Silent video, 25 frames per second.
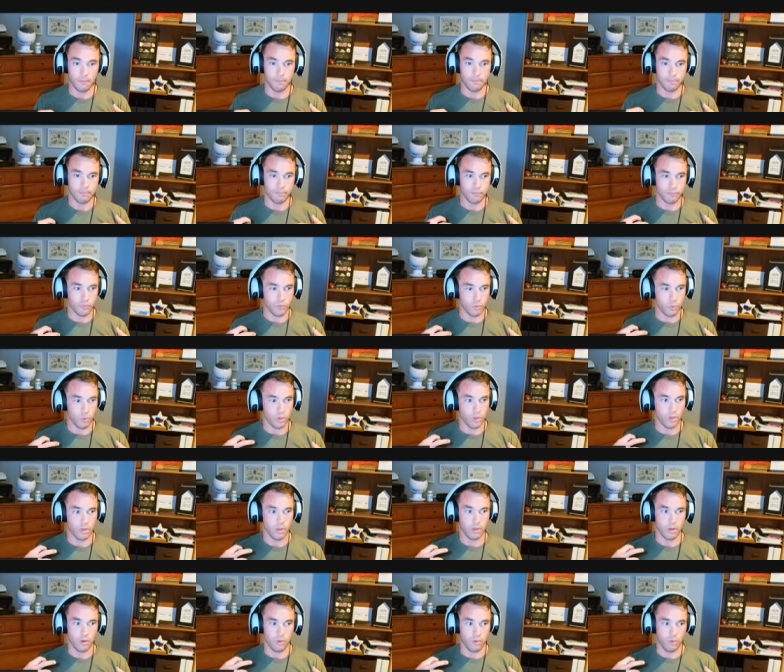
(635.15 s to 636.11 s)
with
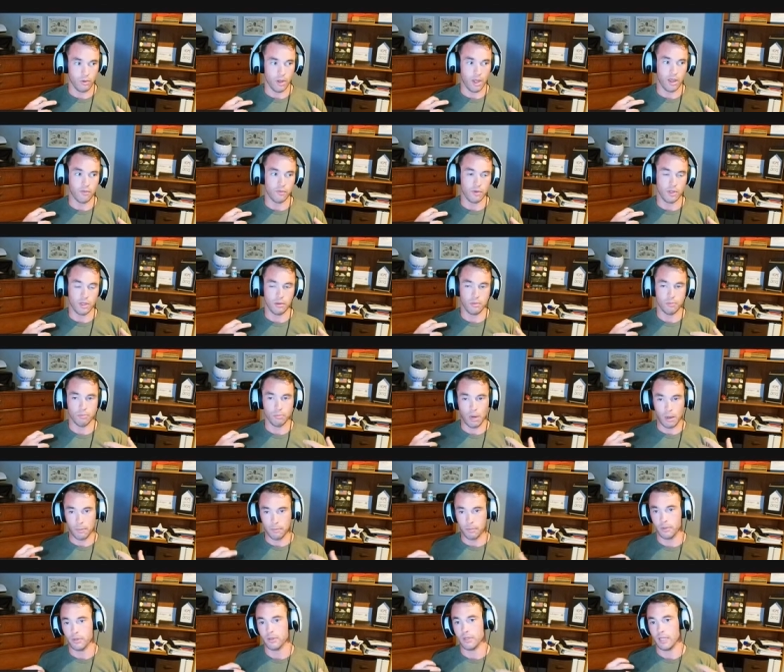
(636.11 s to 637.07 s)
having proper
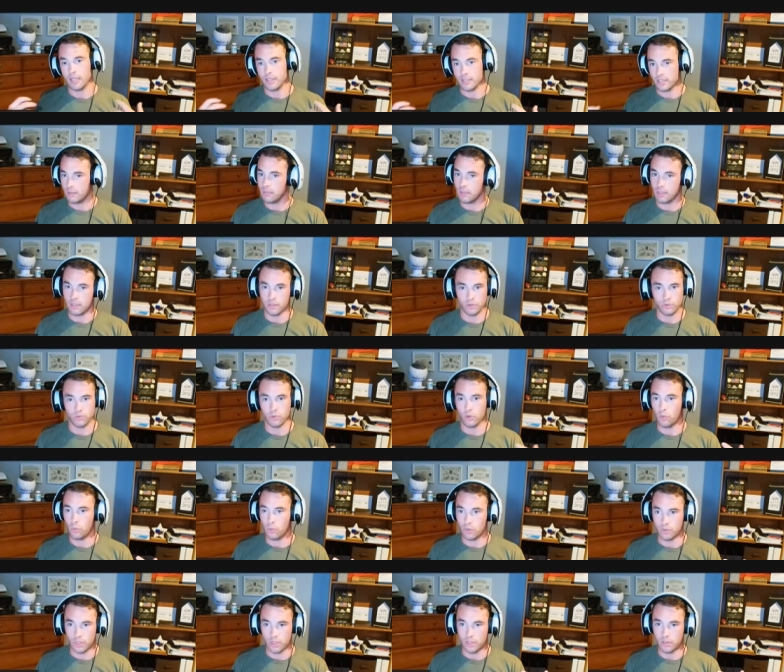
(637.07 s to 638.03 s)
glycemic control
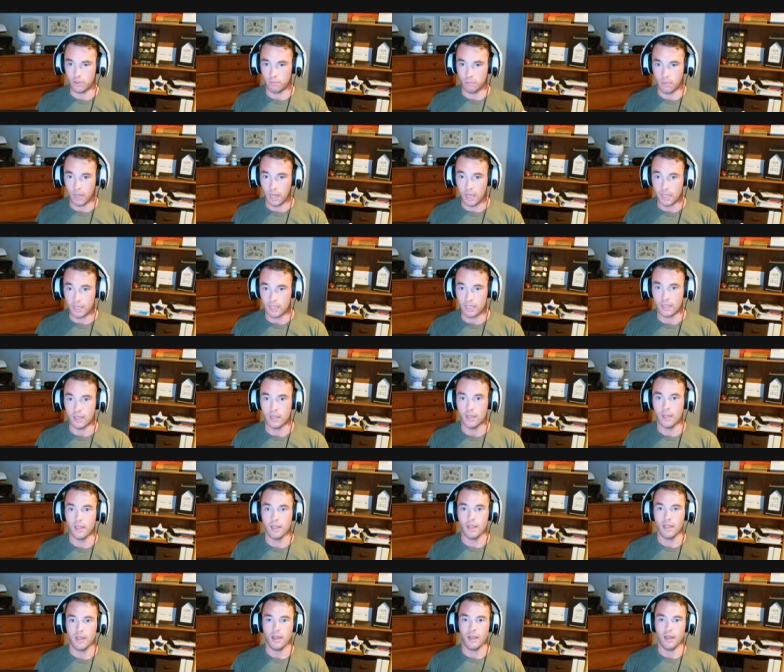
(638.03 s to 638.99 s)
within your body.
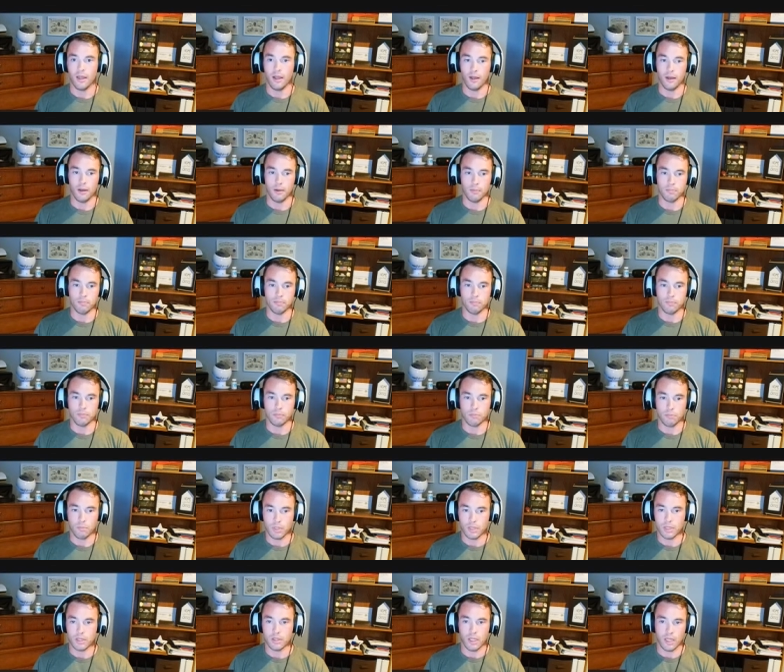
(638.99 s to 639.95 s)
But
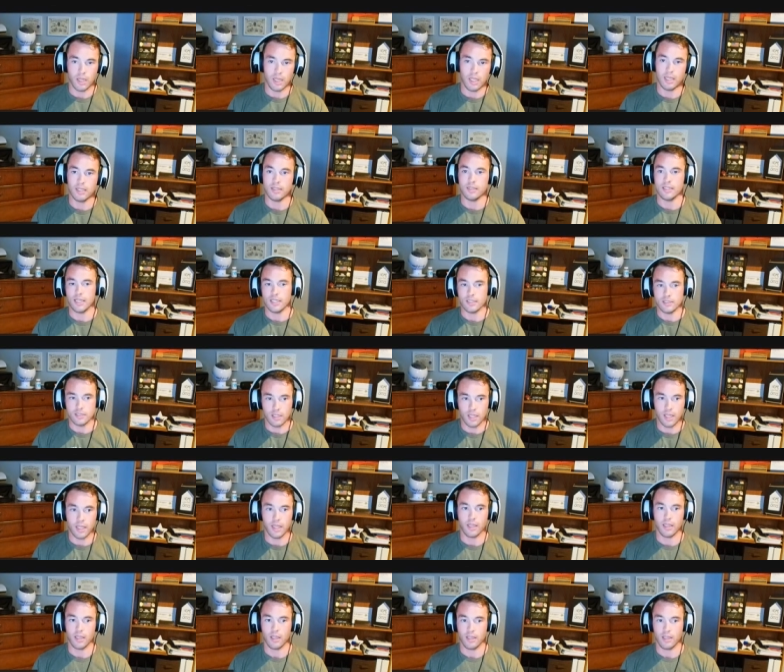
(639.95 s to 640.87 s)
again, that's like